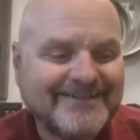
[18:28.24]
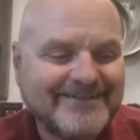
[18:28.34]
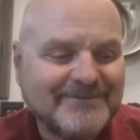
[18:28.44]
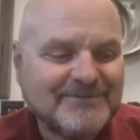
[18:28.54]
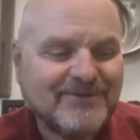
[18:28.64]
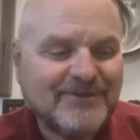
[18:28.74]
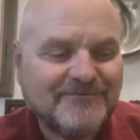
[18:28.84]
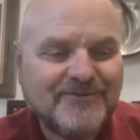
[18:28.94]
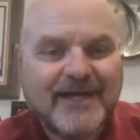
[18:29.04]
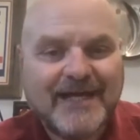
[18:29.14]
was only a
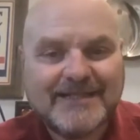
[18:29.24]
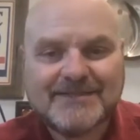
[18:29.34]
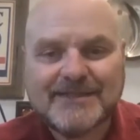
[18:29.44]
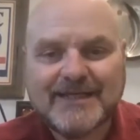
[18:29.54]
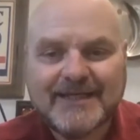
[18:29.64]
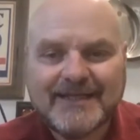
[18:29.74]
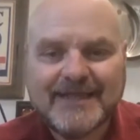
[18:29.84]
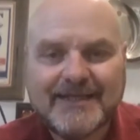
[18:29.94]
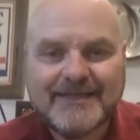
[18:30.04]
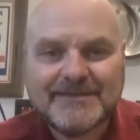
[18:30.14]
few guys
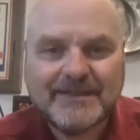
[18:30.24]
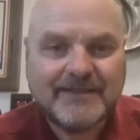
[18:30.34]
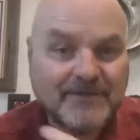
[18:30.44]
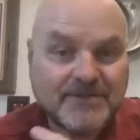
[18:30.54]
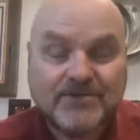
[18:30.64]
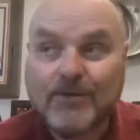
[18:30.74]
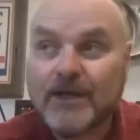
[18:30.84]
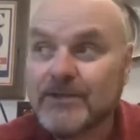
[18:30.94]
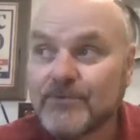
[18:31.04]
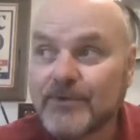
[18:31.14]
in the city of
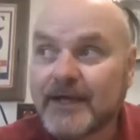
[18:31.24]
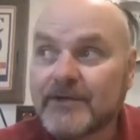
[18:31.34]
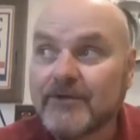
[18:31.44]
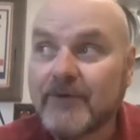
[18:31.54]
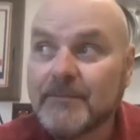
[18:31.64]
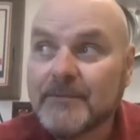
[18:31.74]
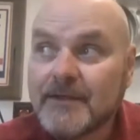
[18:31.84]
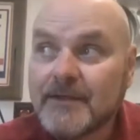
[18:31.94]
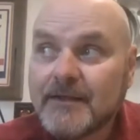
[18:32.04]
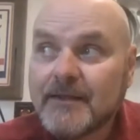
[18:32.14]
Kitchener-Waterloo, where I grew up,
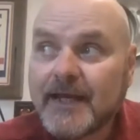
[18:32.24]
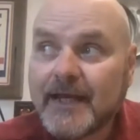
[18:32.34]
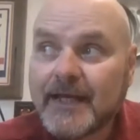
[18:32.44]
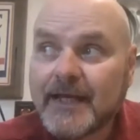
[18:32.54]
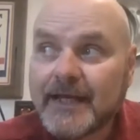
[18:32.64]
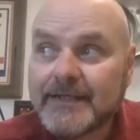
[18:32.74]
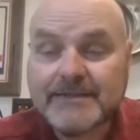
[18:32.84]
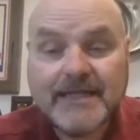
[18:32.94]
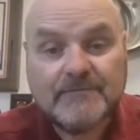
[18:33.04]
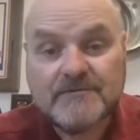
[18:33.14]
that had his
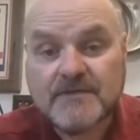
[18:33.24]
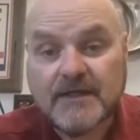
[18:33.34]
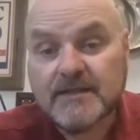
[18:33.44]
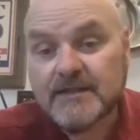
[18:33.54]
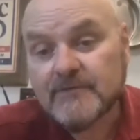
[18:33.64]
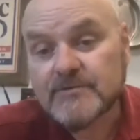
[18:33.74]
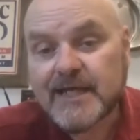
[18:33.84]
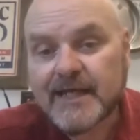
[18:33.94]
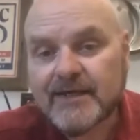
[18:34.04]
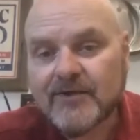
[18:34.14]
type of skill, and he was
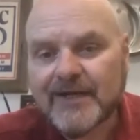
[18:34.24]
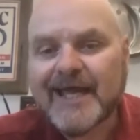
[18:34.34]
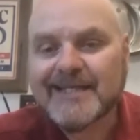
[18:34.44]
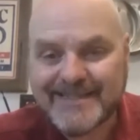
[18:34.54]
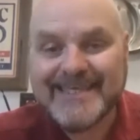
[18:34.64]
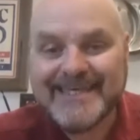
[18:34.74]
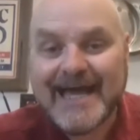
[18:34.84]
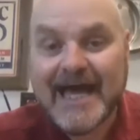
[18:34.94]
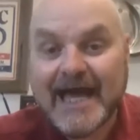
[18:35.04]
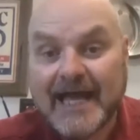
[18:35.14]
kind of known as the
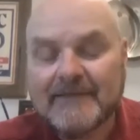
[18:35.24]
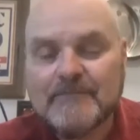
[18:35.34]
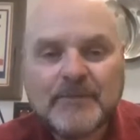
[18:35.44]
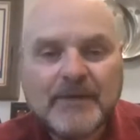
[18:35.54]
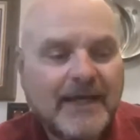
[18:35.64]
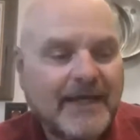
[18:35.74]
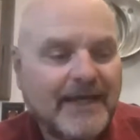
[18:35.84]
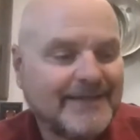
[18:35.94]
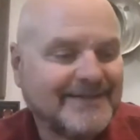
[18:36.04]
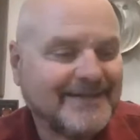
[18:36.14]
guy.
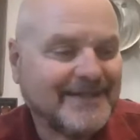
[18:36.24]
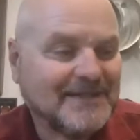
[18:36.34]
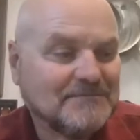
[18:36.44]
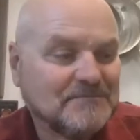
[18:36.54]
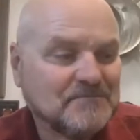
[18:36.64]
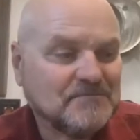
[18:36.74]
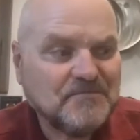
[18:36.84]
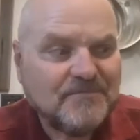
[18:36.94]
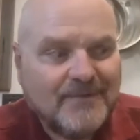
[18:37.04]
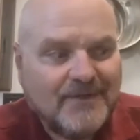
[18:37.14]

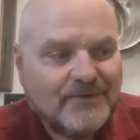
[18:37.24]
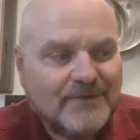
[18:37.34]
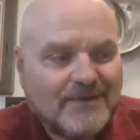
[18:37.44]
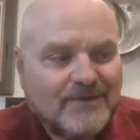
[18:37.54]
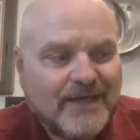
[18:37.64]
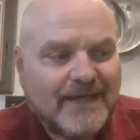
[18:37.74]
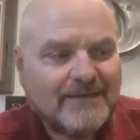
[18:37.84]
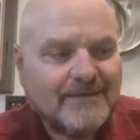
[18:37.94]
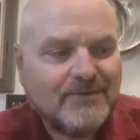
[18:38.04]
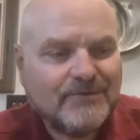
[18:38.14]
And, you can't,
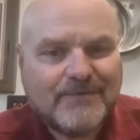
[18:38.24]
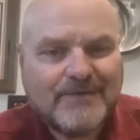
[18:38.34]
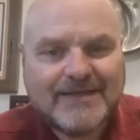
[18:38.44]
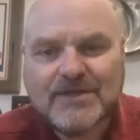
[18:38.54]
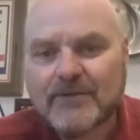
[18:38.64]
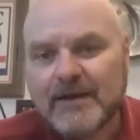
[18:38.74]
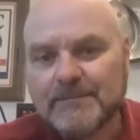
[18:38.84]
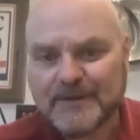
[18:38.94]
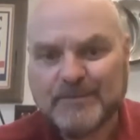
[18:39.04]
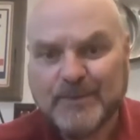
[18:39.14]
that's not
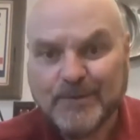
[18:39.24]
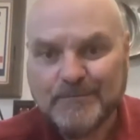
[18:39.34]
replicable.